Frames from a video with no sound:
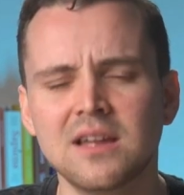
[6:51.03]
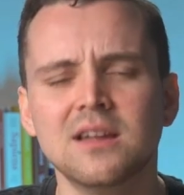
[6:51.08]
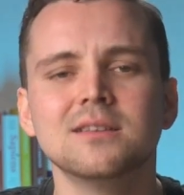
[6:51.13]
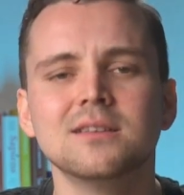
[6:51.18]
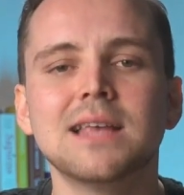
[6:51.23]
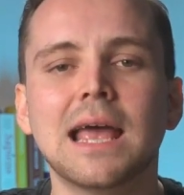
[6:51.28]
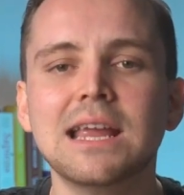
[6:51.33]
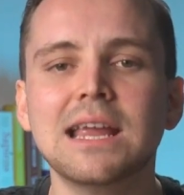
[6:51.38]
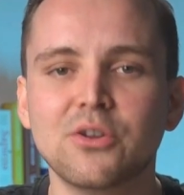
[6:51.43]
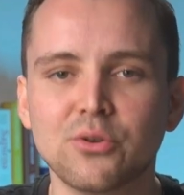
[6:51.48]

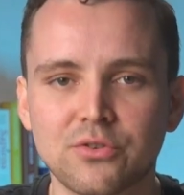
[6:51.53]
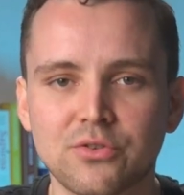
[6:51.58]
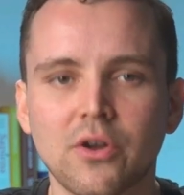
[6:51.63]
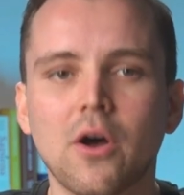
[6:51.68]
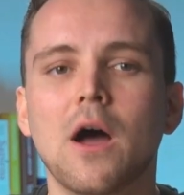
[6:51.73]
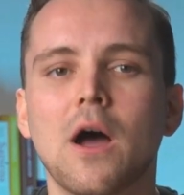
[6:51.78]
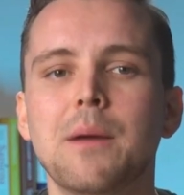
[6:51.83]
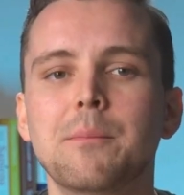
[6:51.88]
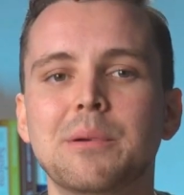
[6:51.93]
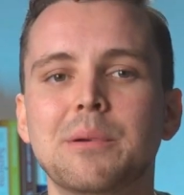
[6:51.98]
Take your
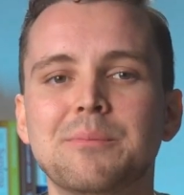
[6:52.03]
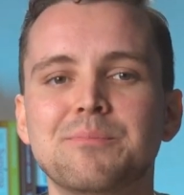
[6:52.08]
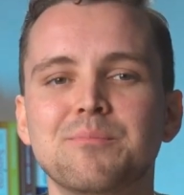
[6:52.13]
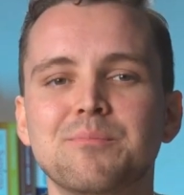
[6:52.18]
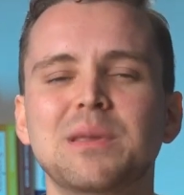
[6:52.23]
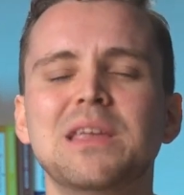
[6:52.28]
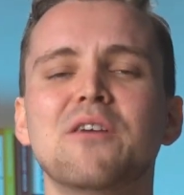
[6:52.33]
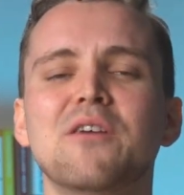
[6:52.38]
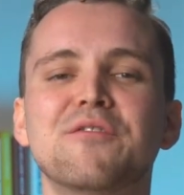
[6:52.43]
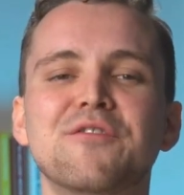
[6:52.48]
time.
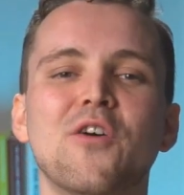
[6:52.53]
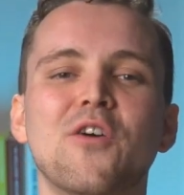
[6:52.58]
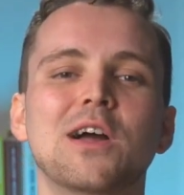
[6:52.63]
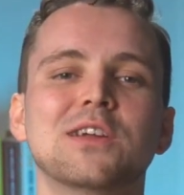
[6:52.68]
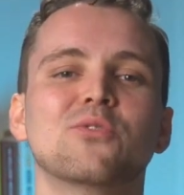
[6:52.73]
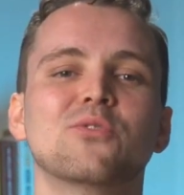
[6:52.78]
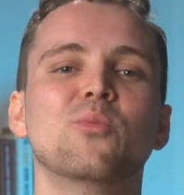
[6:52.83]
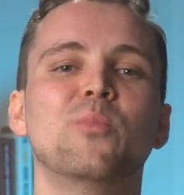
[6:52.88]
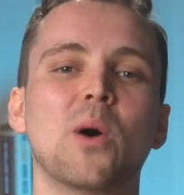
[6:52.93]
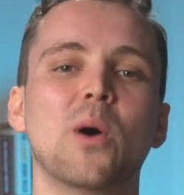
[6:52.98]
Be a
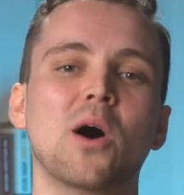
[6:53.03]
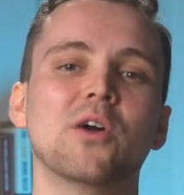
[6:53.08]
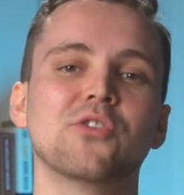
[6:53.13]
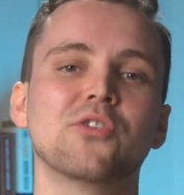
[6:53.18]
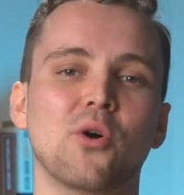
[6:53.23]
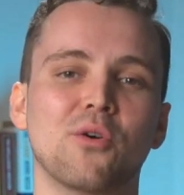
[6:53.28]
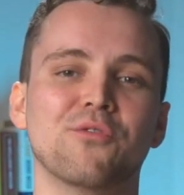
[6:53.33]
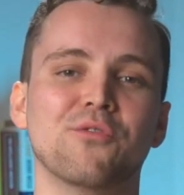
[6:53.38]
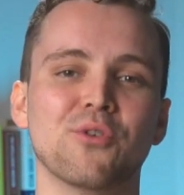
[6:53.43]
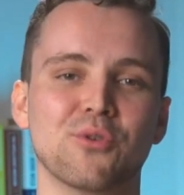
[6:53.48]
vital part
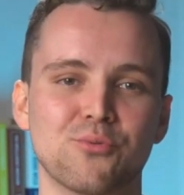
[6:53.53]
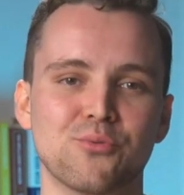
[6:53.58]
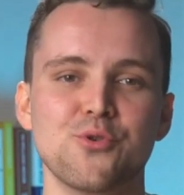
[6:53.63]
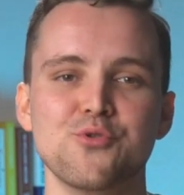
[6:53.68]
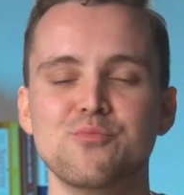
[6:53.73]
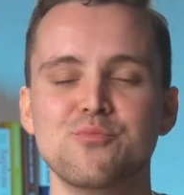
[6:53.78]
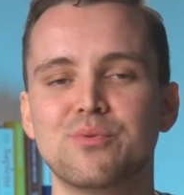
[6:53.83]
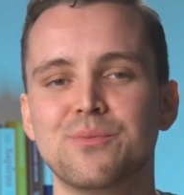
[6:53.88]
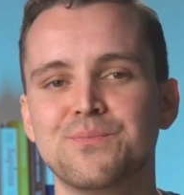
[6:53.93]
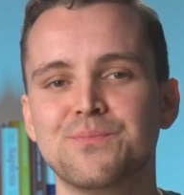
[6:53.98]
of the
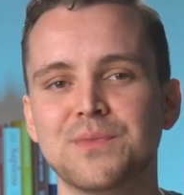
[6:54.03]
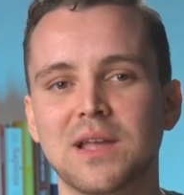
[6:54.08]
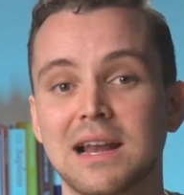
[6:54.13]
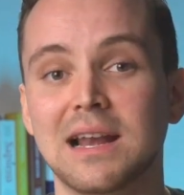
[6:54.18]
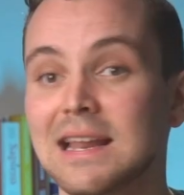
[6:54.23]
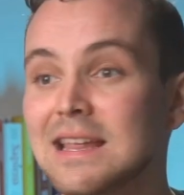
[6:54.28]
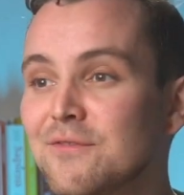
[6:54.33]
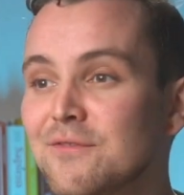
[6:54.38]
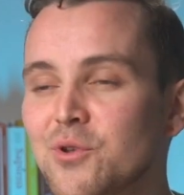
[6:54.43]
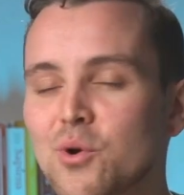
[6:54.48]
group.
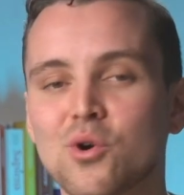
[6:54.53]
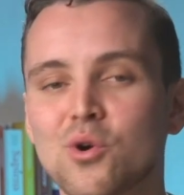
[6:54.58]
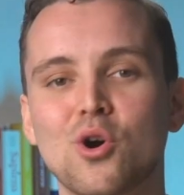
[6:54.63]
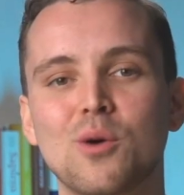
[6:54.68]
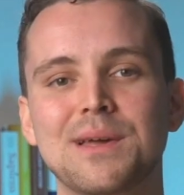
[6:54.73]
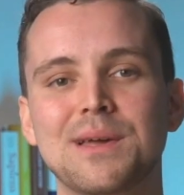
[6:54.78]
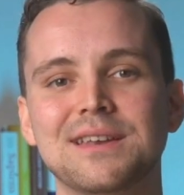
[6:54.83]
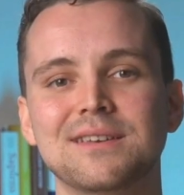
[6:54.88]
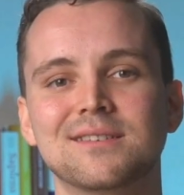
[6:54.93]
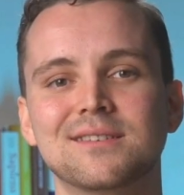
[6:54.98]
Leave your
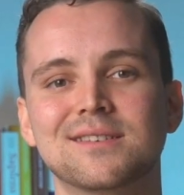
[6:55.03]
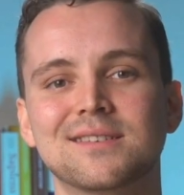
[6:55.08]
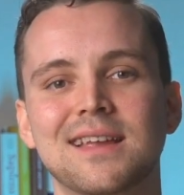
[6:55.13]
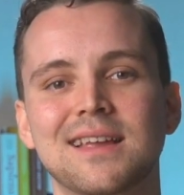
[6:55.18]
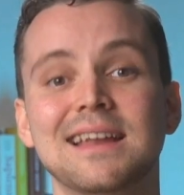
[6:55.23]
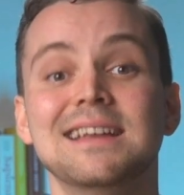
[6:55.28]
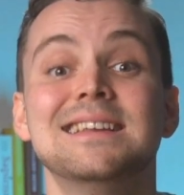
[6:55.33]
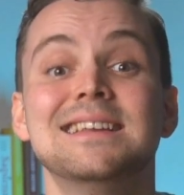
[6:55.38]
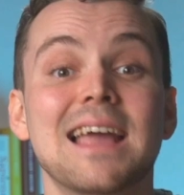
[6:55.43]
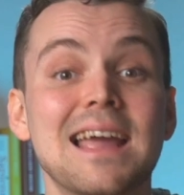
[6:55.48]
comments,
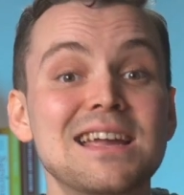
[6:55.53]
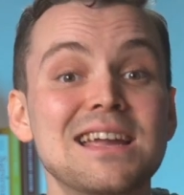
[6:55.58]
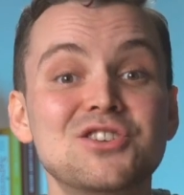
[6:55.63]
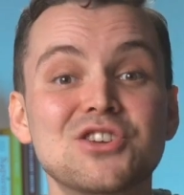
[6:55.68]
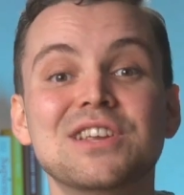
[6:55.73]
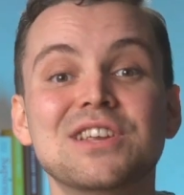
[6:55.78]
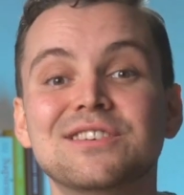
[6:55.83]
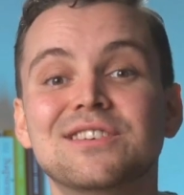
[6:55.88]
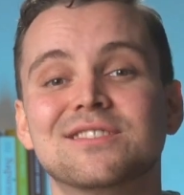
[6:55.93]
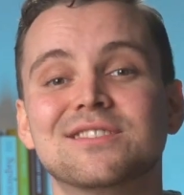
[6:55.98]

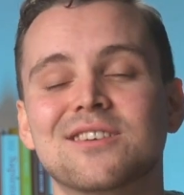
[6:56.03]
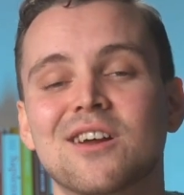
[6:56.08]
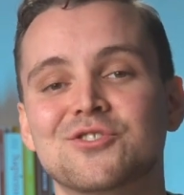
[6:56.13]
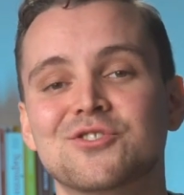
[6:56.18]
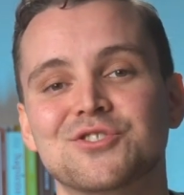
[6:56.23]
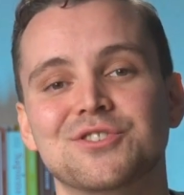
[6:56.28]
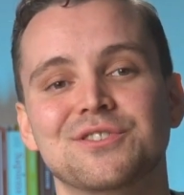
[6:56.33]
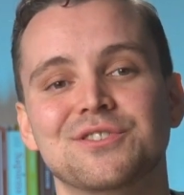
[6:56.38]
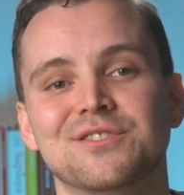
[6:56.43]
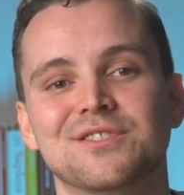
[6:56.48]
engage in
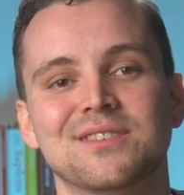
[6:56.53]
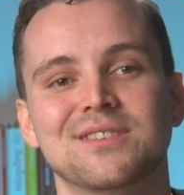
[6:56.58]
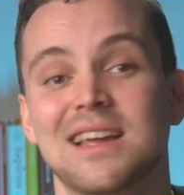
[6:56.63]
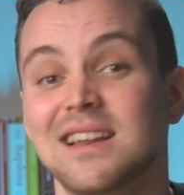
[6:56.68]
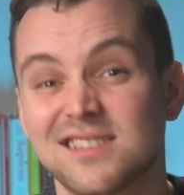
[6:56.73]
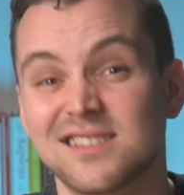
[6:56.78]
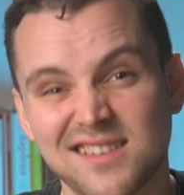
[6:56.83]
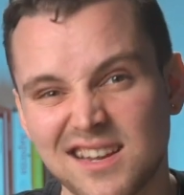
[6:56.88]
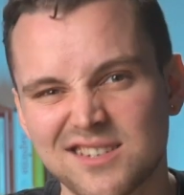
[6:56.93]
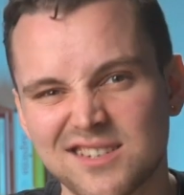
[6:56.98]
discussions,
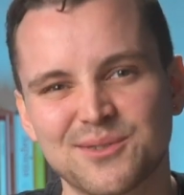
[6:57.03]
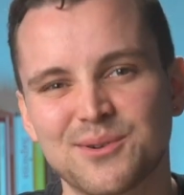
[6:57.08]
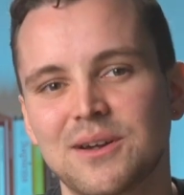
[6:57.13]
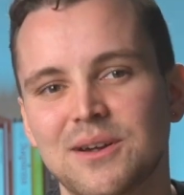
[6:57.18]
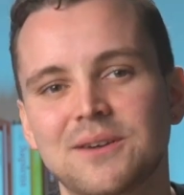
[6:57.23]
etc.